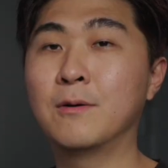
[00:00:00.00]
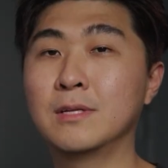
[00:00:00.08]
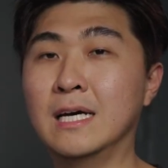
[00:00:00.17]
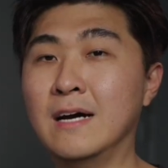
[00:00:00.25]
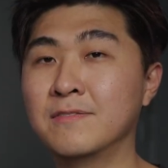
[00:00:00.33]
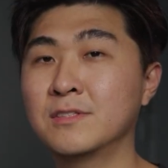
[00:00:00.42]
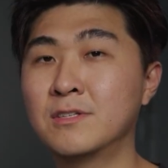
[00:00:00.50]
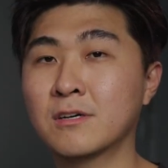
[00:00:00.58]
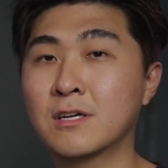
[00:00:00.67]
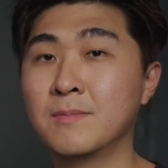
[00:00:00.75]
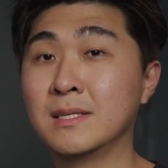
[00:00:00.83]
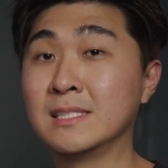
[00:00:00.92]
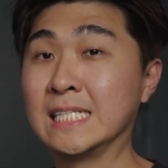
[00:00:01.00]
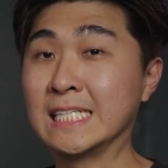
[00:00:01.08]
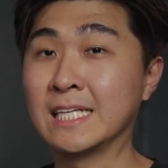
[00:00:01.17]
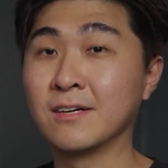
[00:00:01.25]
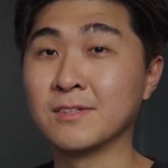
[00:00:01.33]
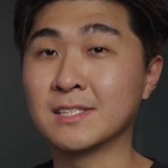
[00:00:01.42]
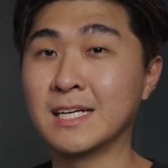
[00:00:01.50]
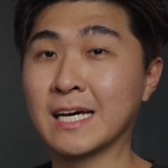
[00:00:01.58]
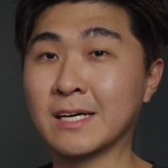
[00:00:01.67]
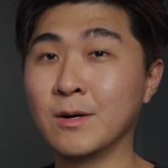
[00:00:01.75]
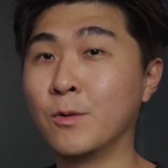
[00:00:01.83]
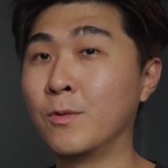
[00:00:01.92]
I would have to document details
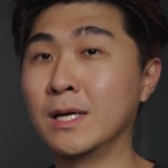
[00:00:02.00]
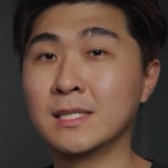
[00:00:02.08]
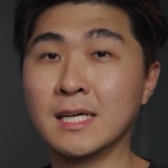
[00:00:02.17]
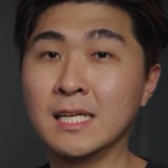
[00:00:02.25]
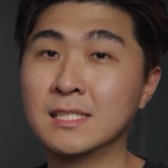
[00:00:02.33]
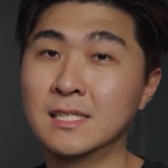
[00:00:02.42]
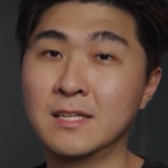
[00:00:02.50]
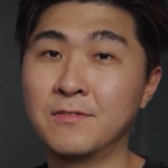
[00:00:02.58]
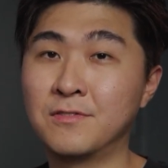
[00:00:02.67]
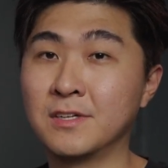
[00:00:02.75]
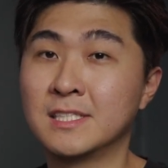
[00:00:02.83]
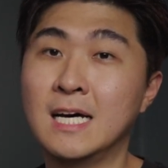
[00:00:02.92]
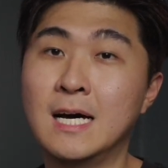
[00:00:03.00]
like when the incident first